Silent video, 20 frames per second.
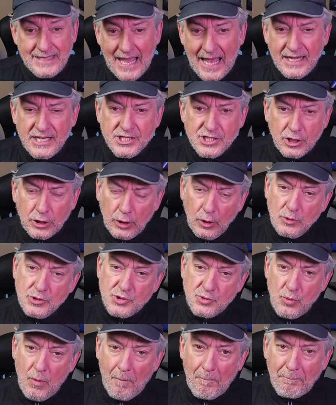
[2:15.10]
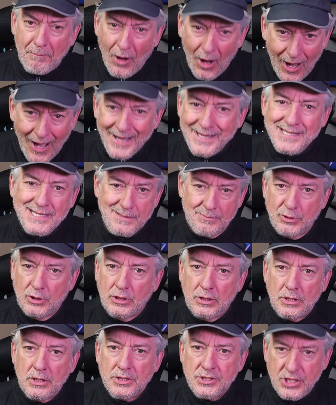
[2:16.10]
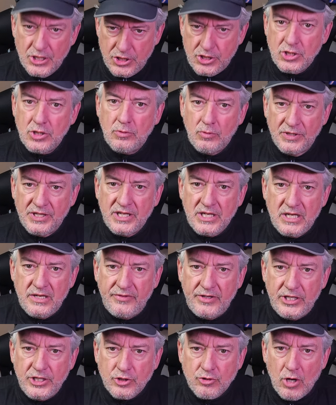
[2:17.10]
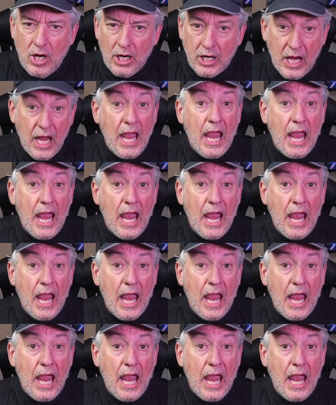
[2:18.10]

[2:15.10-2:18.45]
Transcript: that is close to impossible to do with an EV truck,